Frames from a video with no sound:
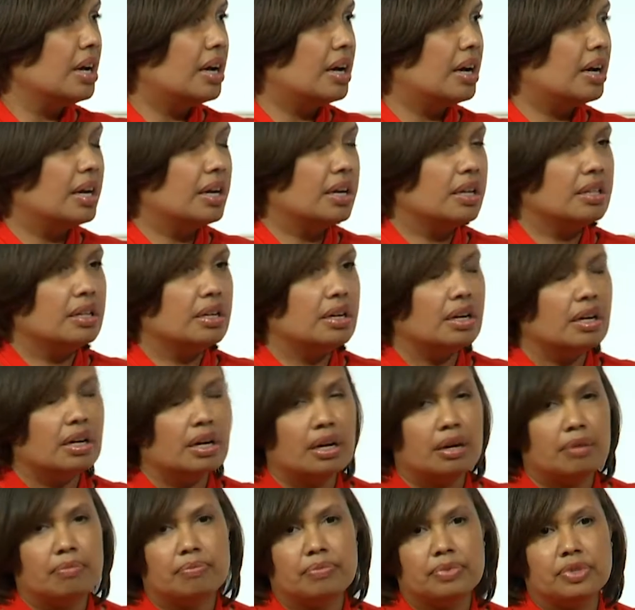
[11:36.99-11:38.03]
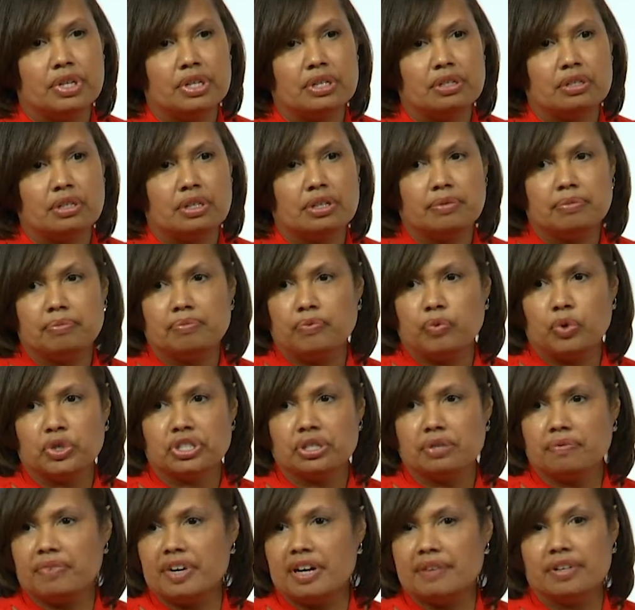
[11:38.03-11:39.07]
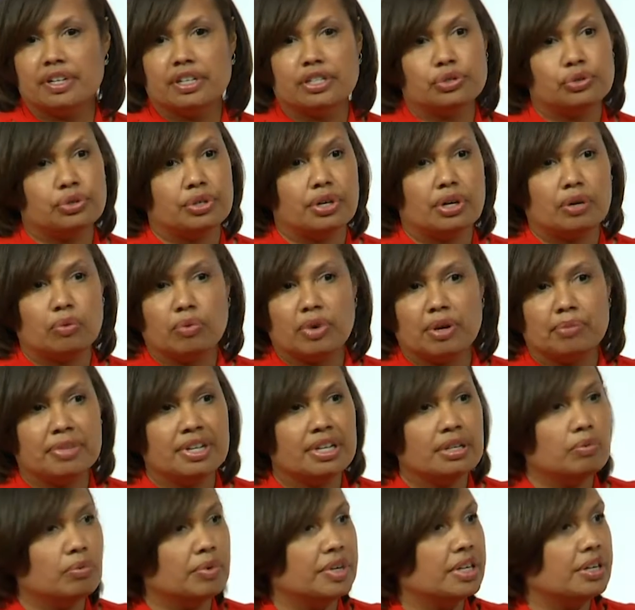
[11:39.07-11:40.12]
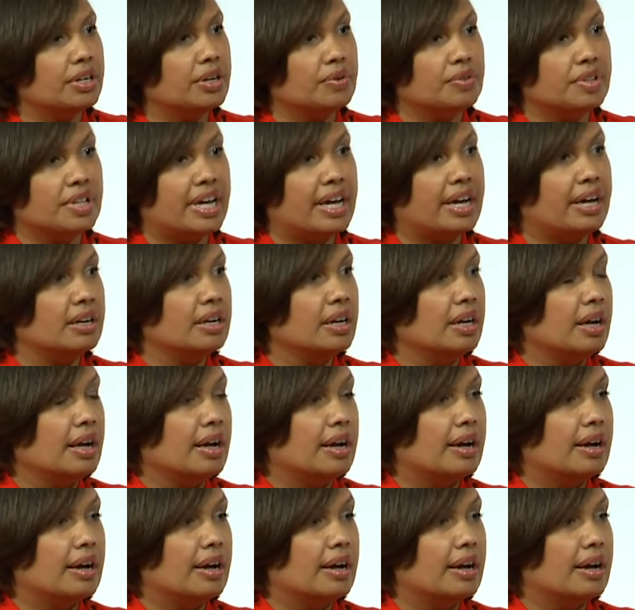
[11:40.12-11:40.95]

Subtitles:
and the Fortune 500 are women. We know that